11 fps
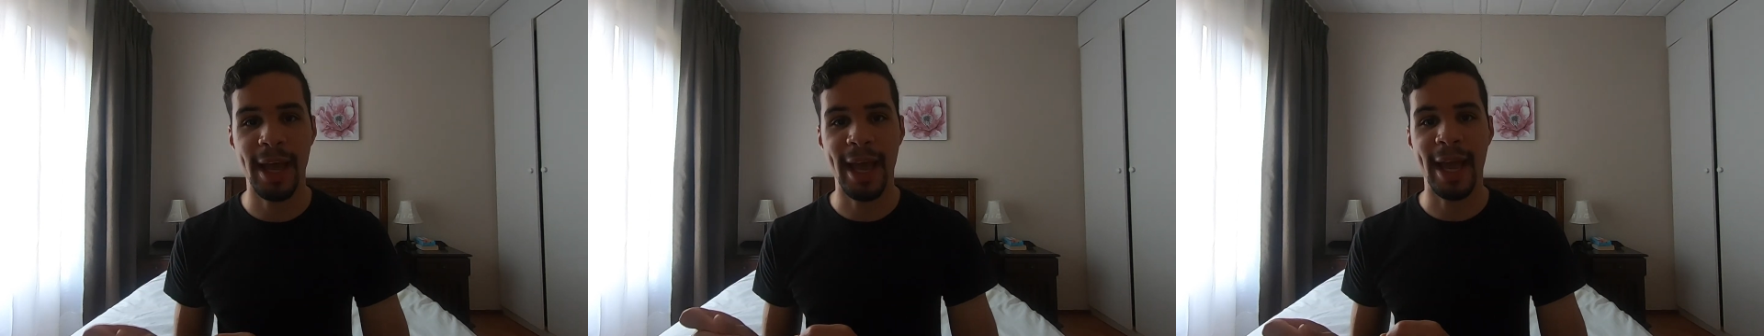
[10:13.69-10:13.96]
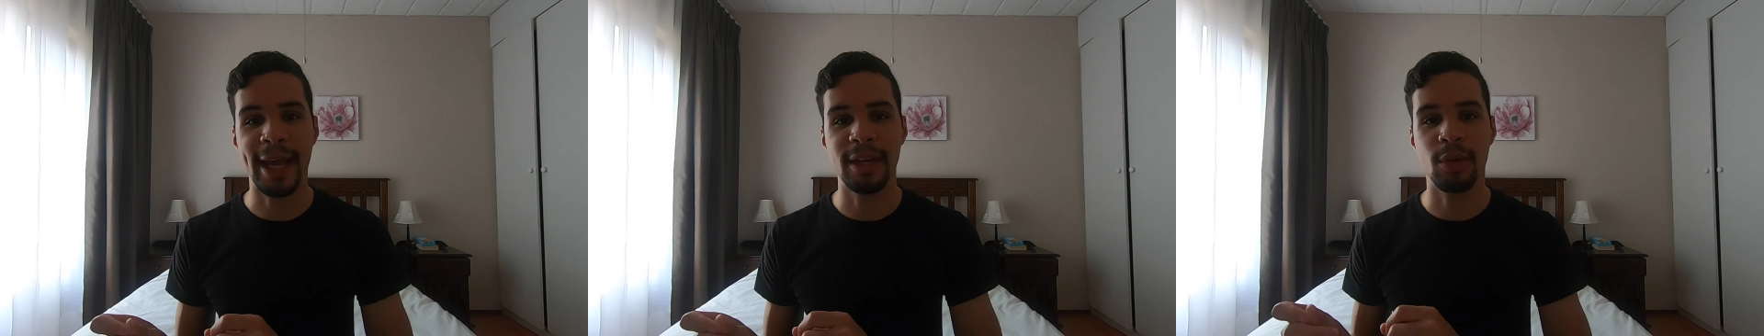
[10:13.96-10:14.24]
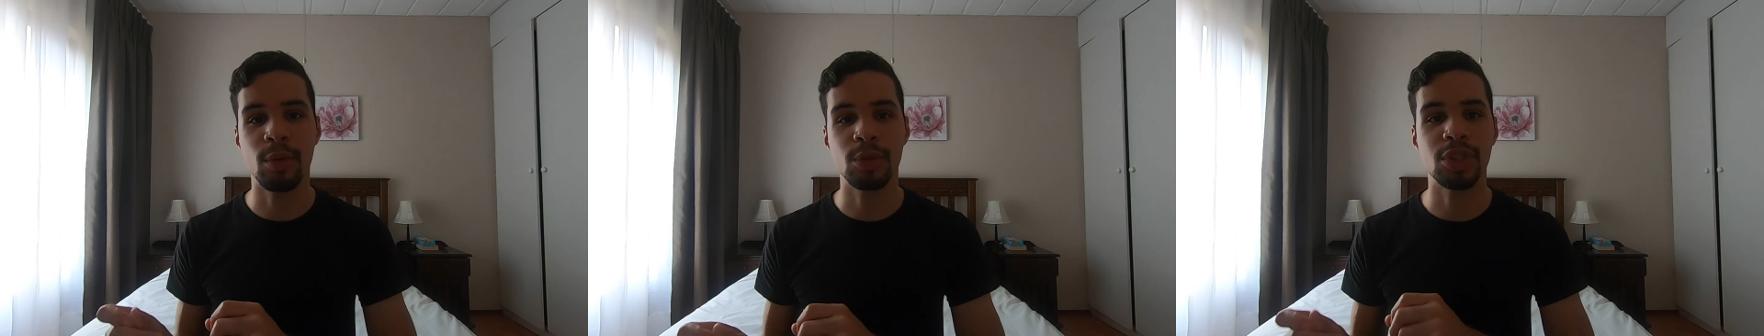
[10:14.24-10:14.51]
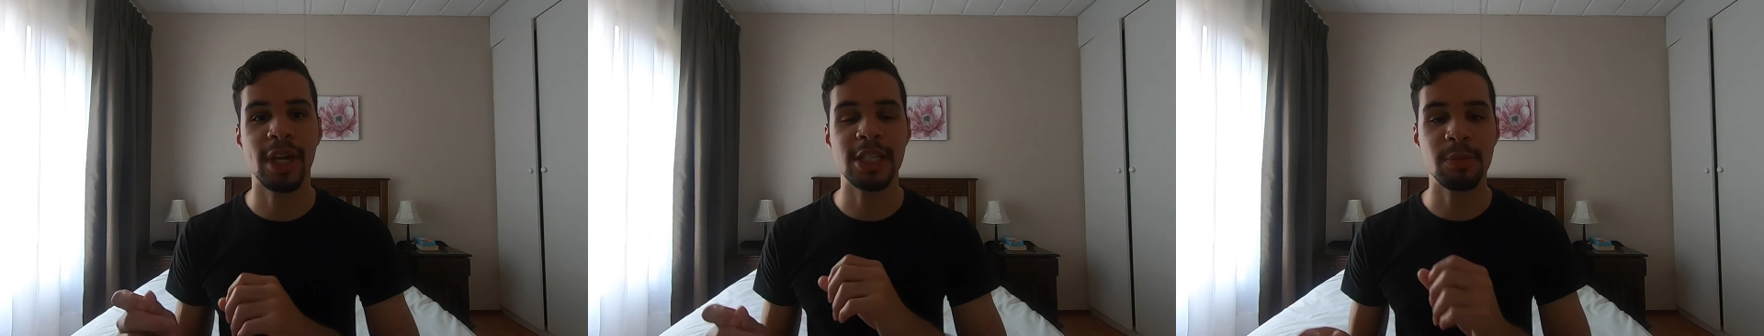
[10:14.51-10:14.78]
and who
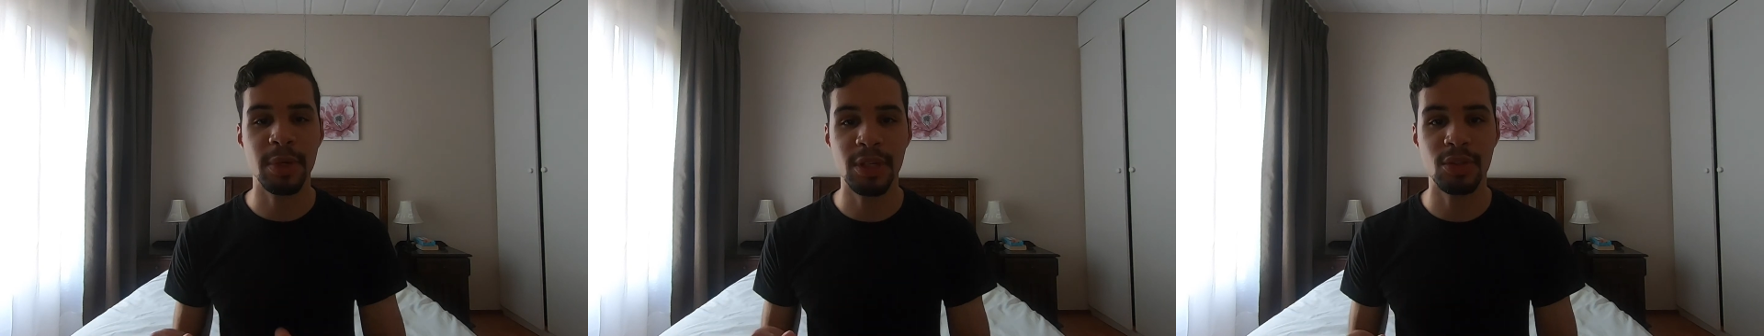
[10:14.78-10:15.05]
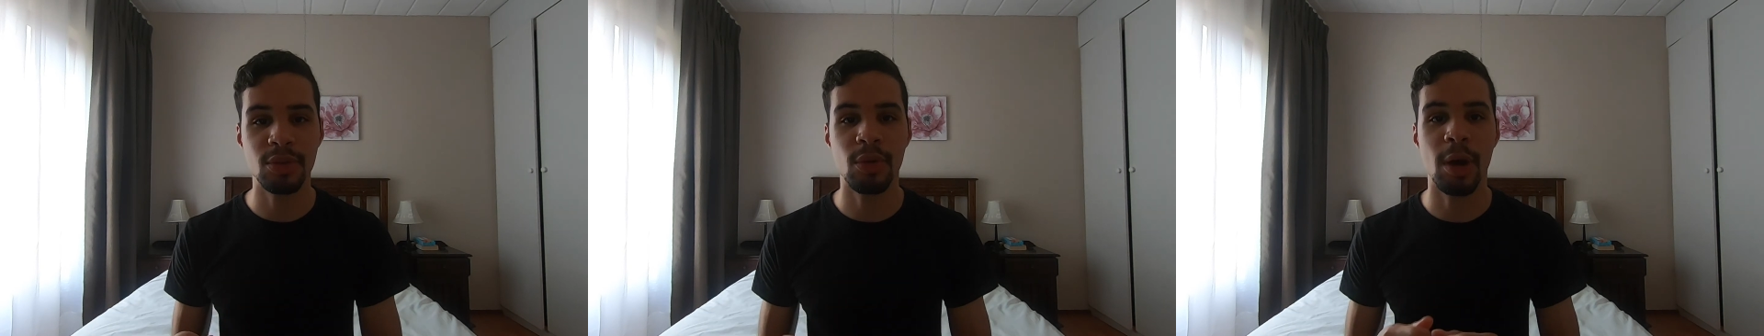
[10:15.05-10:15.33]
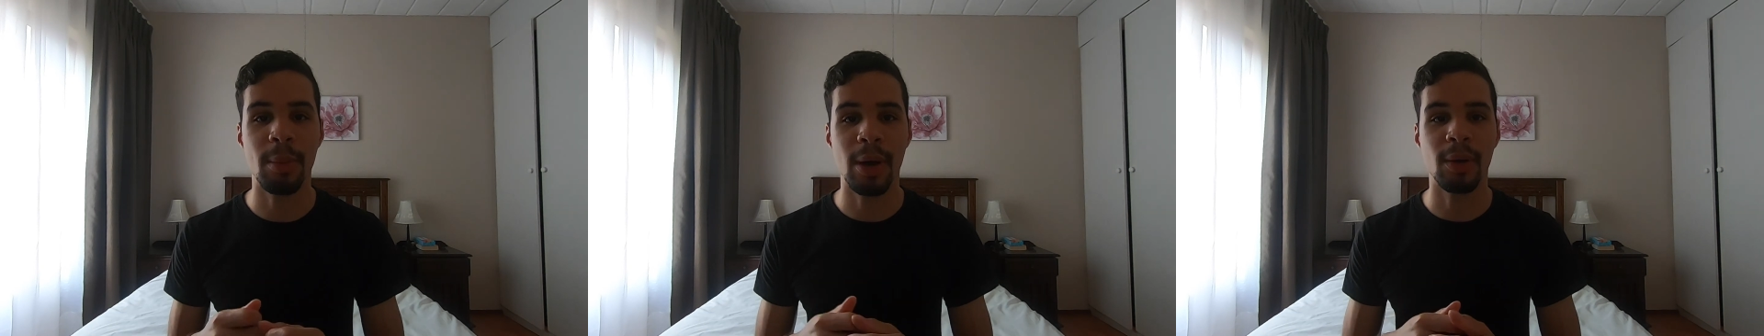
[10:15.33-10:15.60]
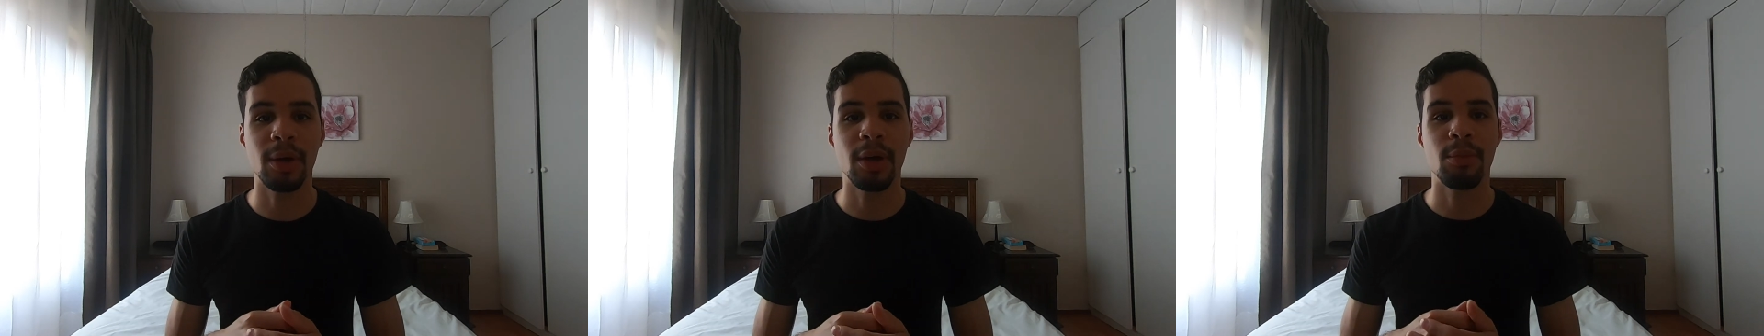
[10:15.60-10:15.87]
should I speak to about